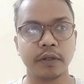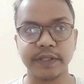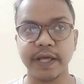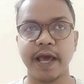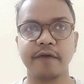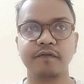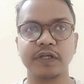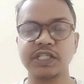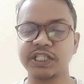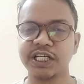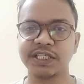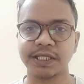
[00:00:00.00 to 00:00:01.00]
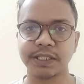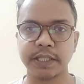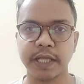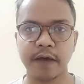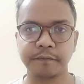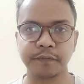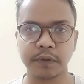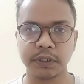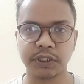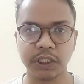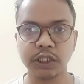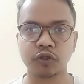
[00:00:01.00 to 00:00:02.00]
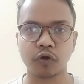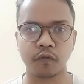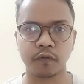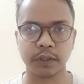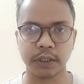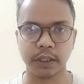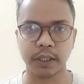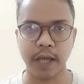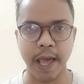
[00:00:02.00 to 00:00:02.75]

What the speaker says: they have vegetation, they have trees over there,